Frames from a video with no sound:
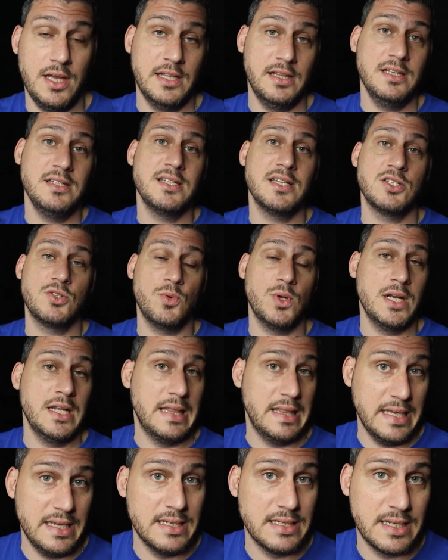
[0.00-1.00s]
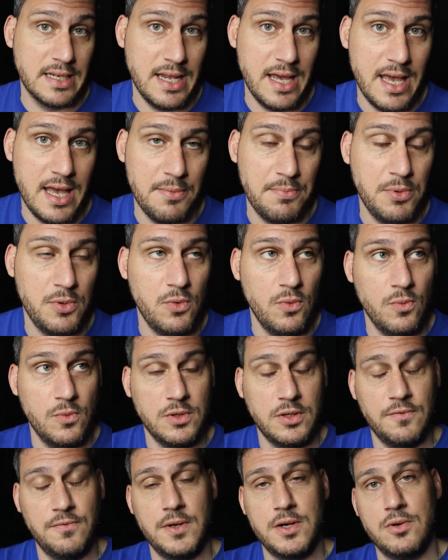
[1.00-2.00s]
At least that's what I think is going to happen with
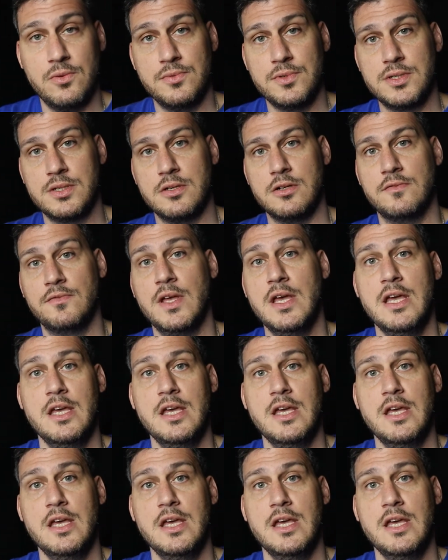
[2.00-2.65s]
the Federal Reserve.